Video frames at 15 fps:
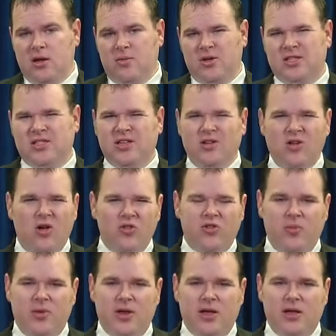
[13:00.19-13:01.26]
But still,
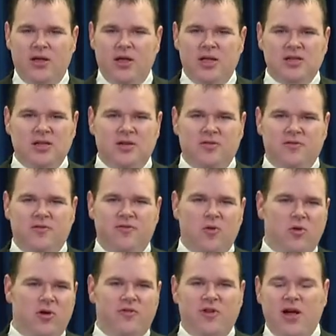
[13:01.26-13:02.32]
ultimately, isn't
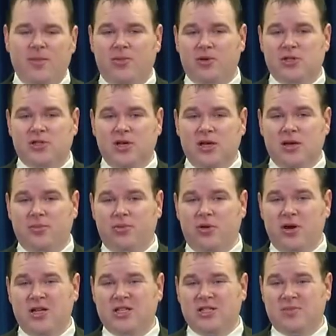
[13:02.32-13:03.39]
4 to 5% a
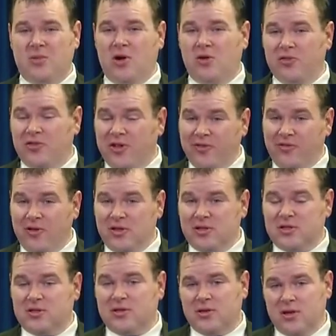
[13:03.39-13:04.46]
pretty small difference?